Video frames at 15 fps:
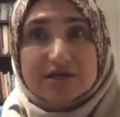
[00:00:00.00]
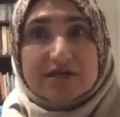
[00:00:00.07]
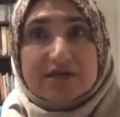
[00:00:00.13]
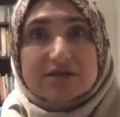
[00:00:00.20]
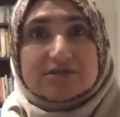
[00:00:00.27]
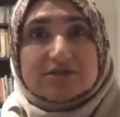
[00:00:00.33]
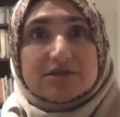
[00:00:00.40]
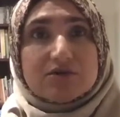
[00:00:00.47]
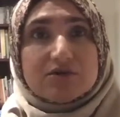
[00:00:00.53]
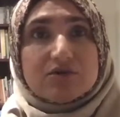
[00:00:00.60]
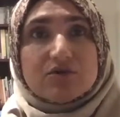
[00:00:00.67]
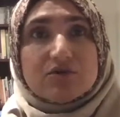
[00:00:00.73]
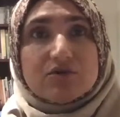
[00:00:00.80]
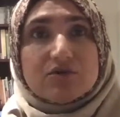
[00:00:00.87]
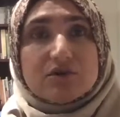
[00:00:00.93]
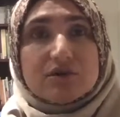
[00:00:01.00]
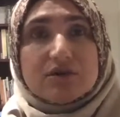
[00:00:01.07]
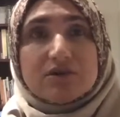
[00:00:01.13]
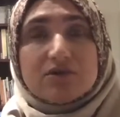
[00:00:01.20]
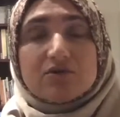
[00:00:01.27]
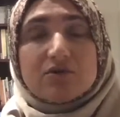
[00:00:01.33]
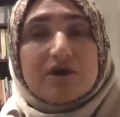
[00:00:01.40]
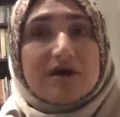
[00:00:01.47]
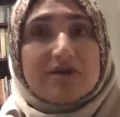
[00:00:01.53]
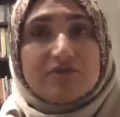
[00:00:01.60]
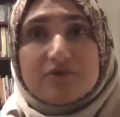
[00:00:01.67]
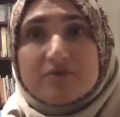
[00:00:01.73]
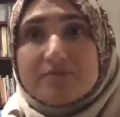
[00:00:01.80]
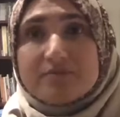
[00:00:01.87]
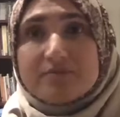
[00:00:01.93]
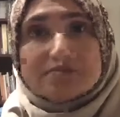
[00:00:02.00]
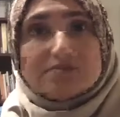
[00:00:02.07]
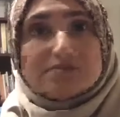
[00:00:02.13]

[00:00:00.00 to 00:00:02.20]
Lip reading: So, you know, God forbid,